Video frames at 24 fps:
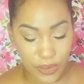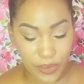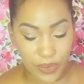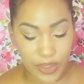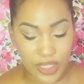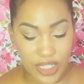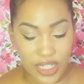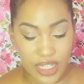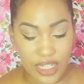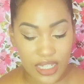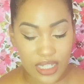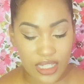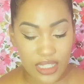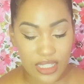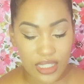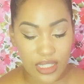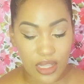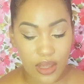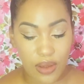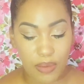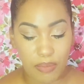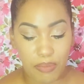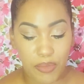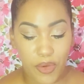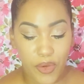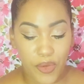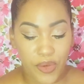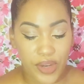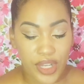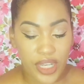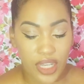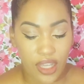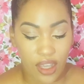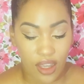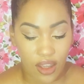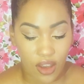which is
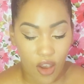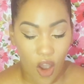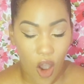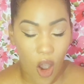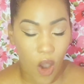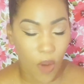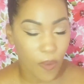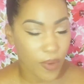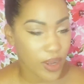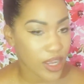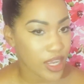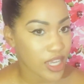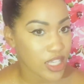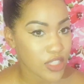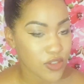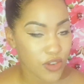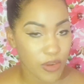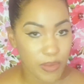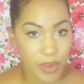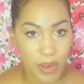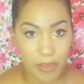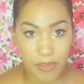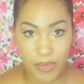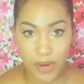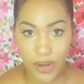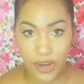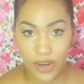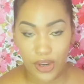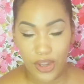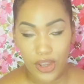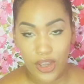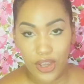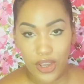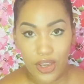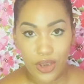Maria. Always remember